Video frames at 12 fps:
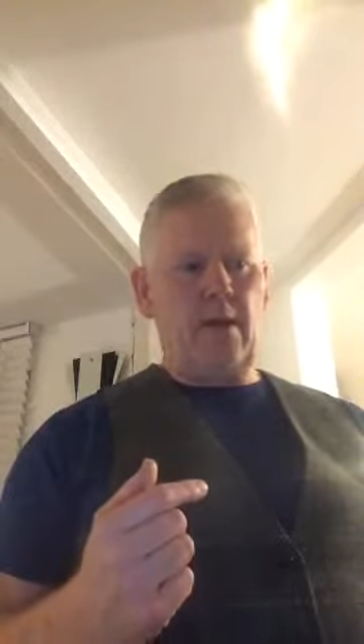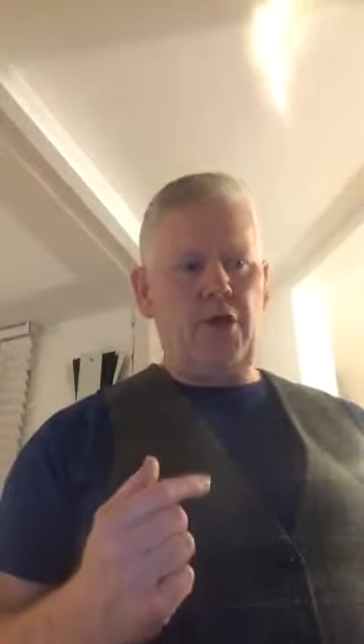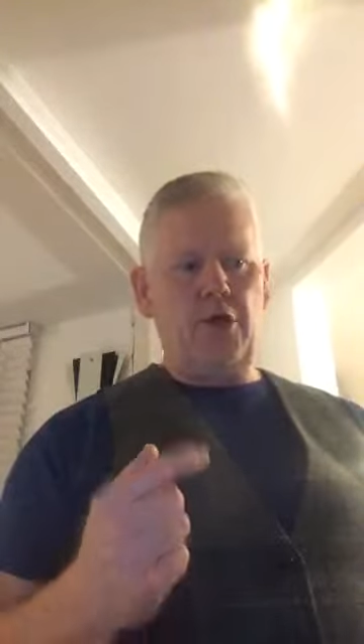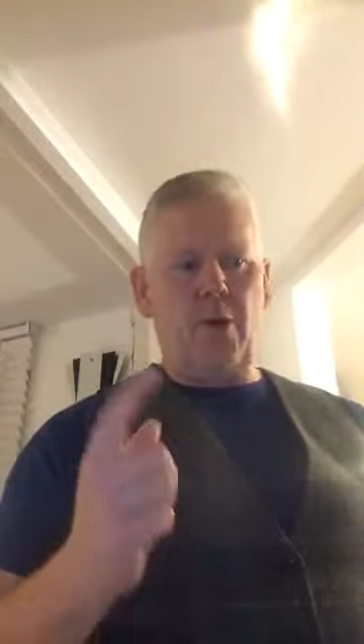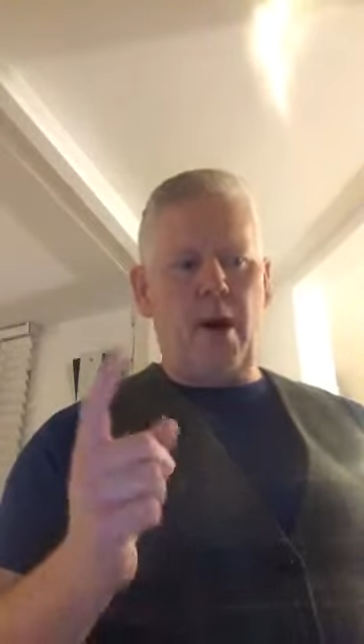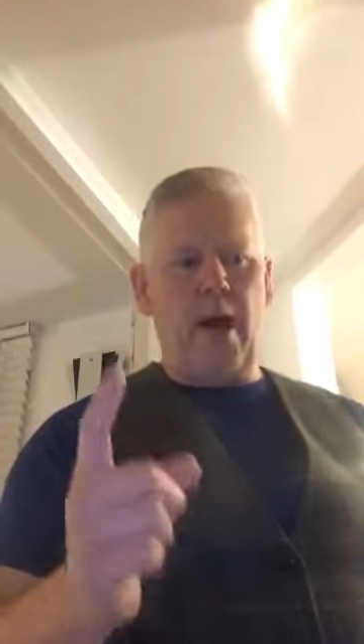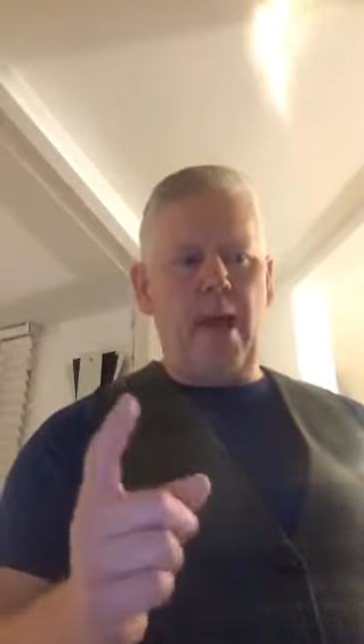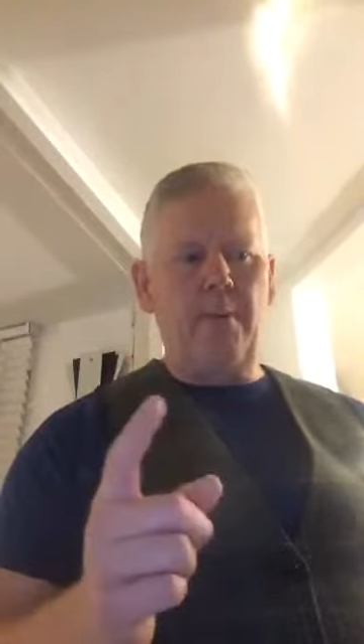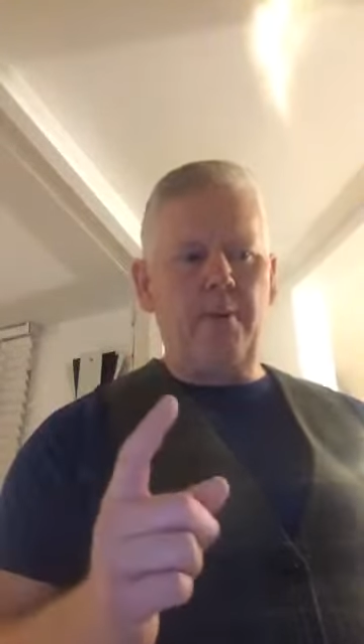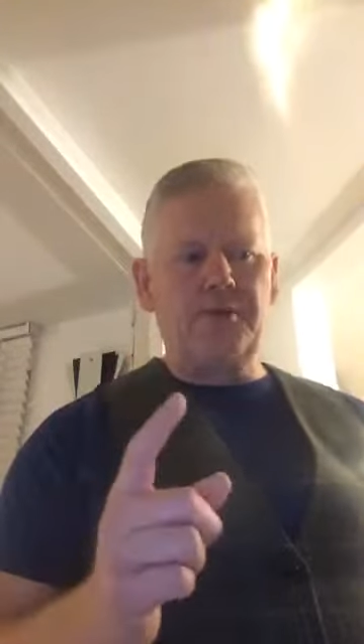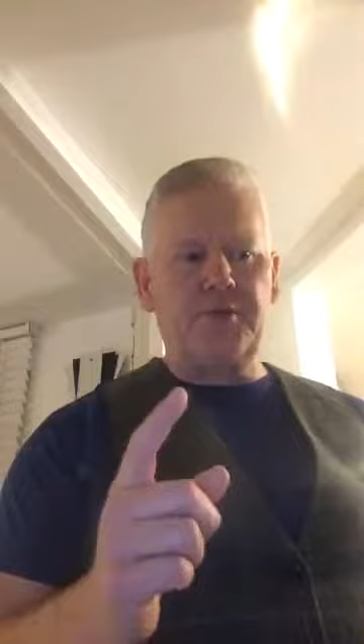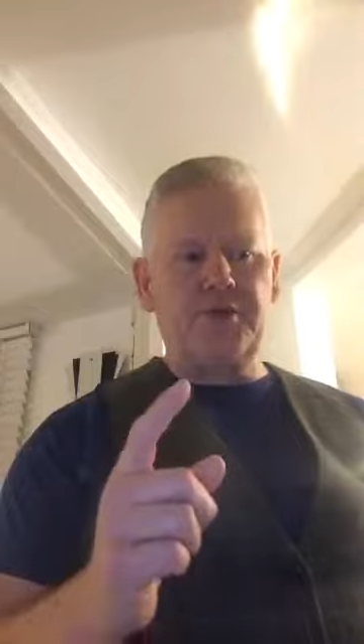you are
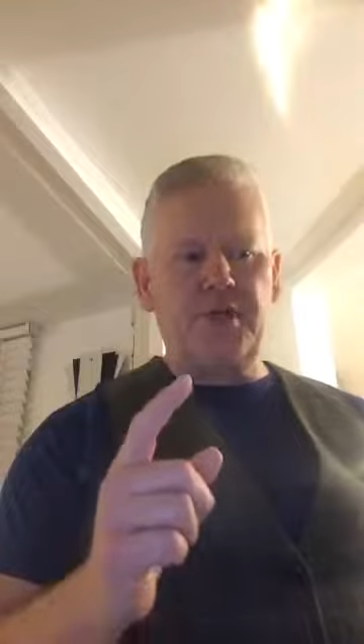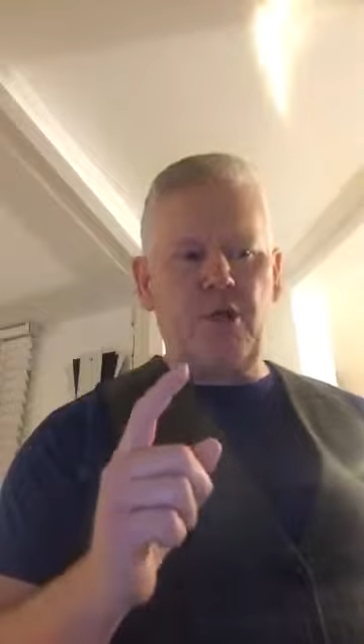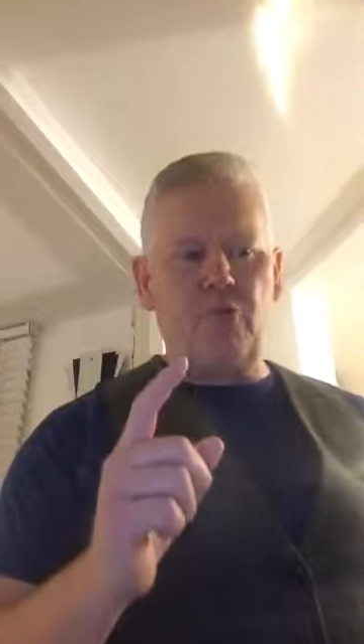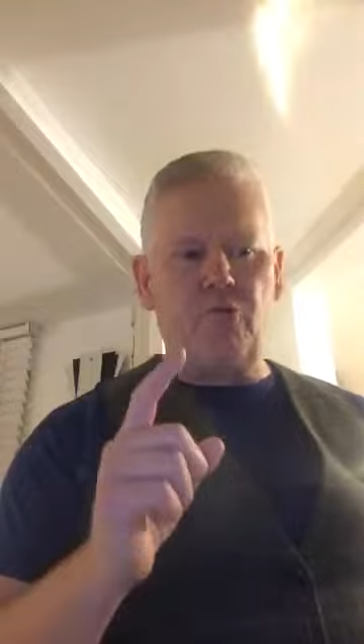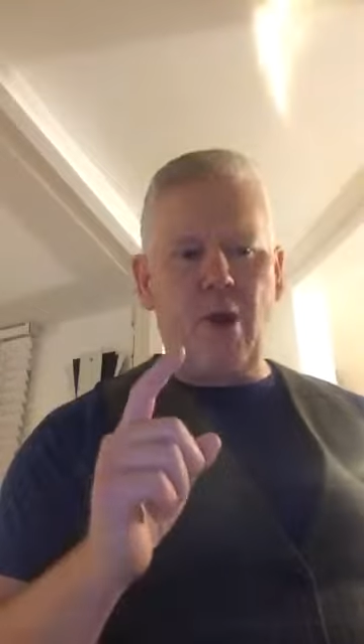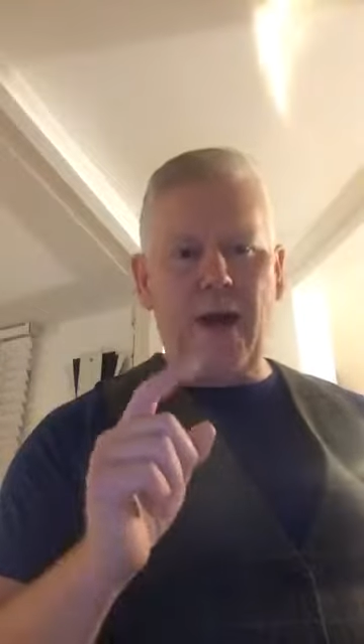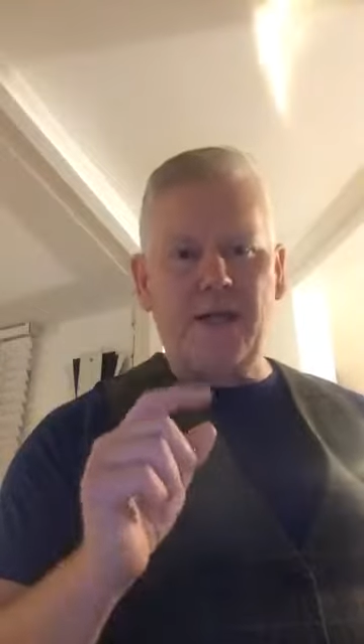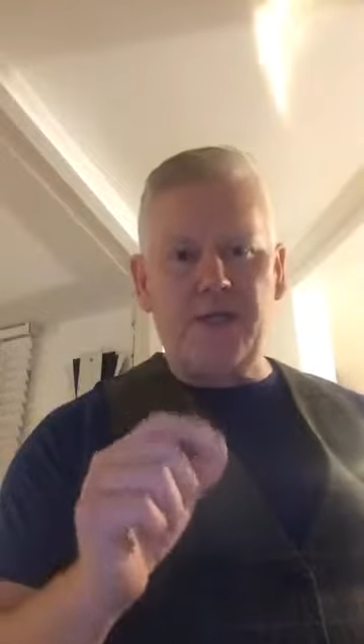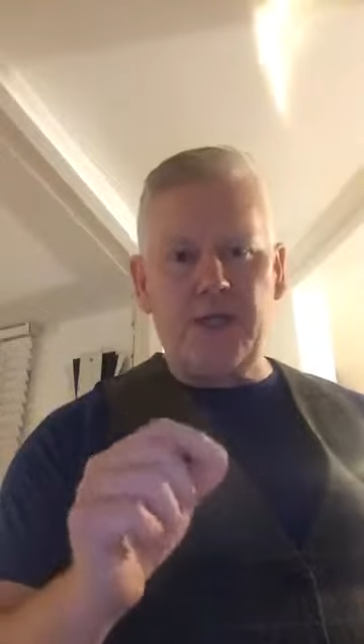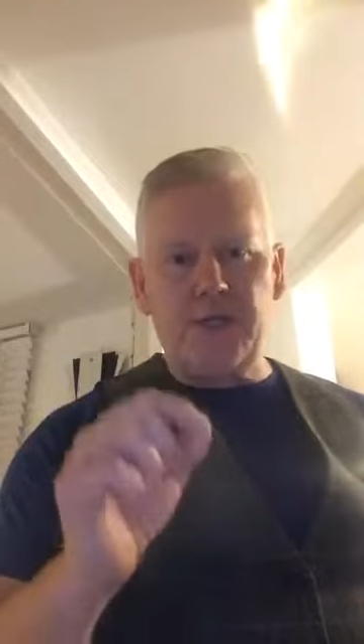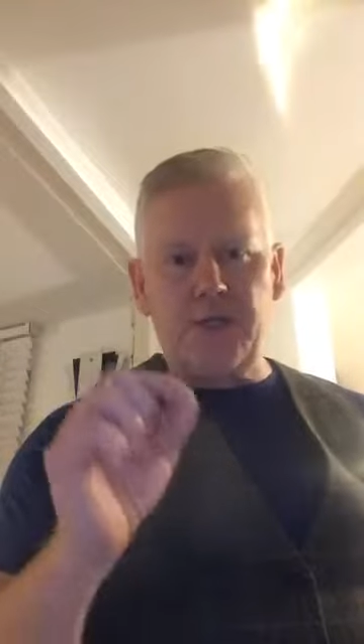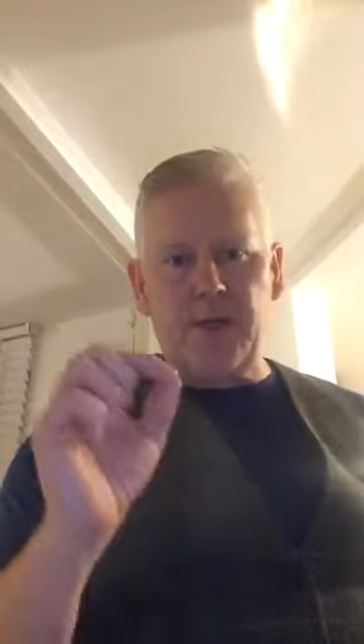able to see right
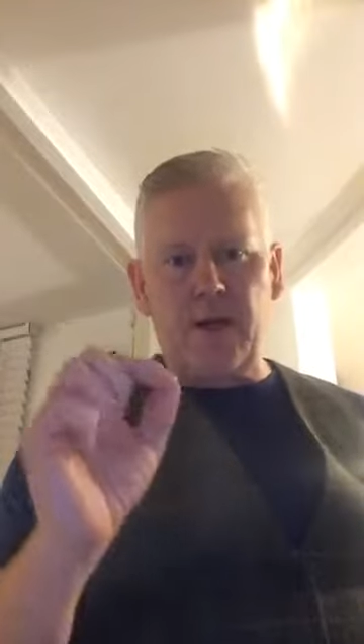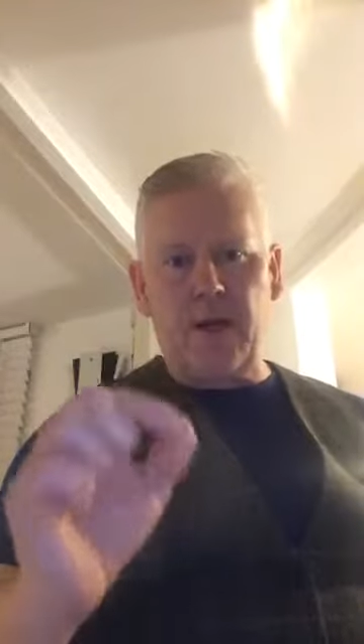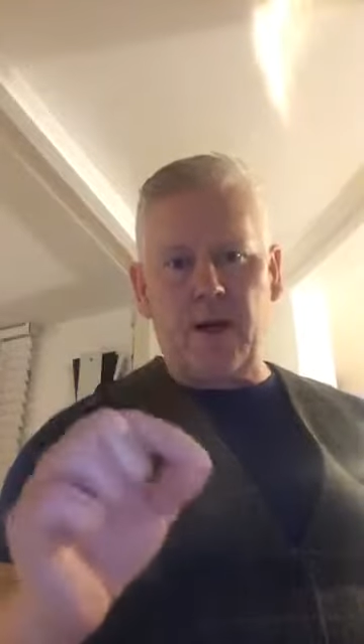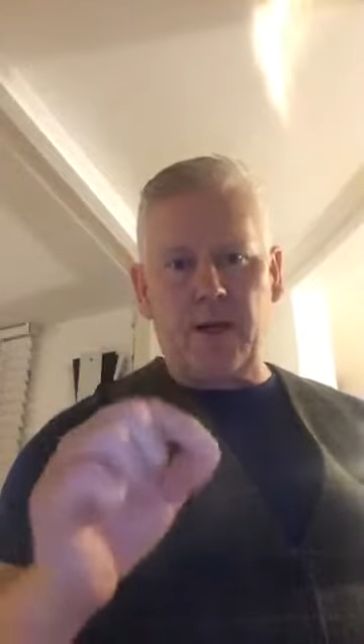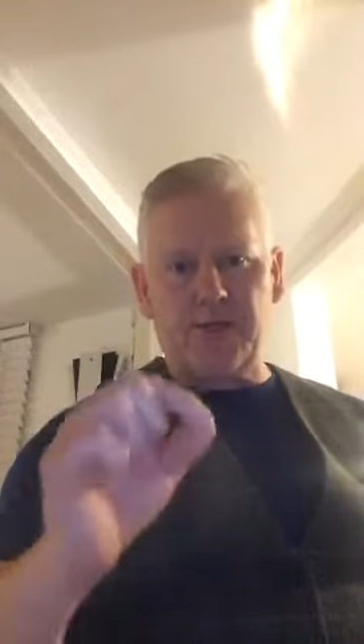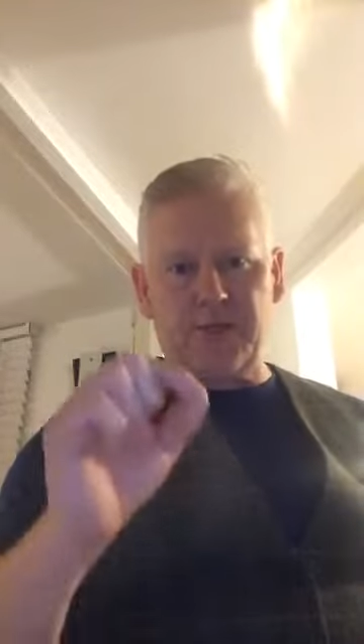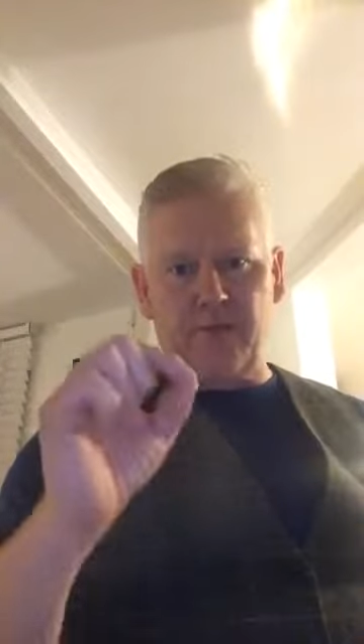into the heart